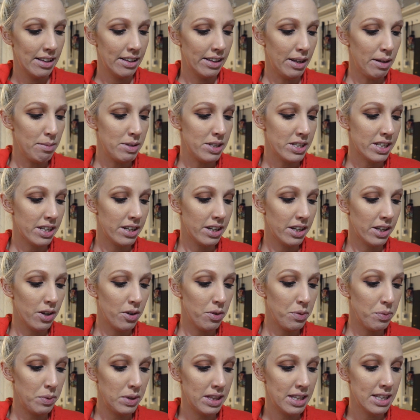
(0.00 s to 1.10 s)
I'm just going to
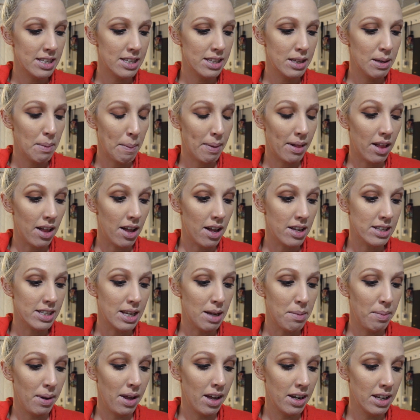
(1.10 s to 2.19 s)
go in with this lip gloss.
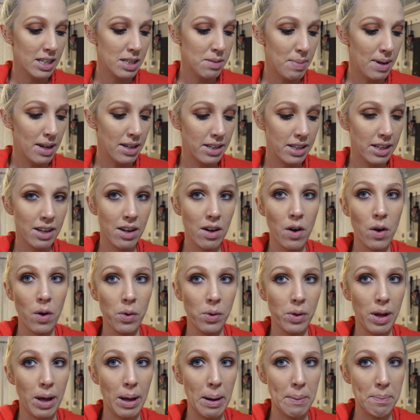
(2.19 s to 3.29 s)
I'm not expecting a whole
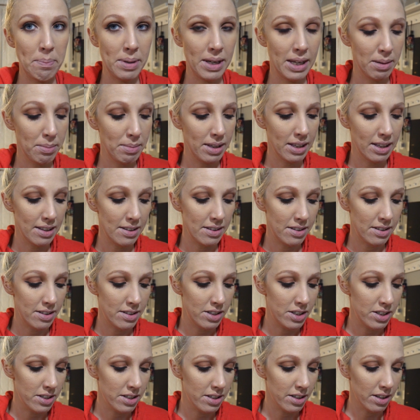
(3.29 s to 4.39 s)
lot of pigment because it's
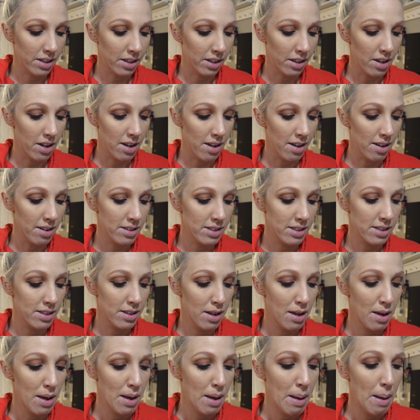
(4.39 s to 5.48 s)
just a gloss.
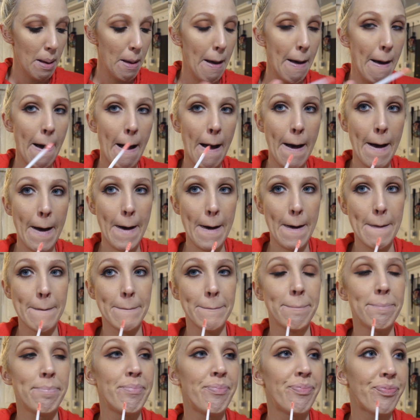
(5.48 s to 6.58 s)

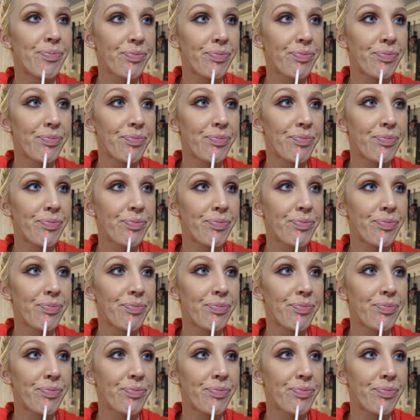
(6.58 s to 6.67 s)
So,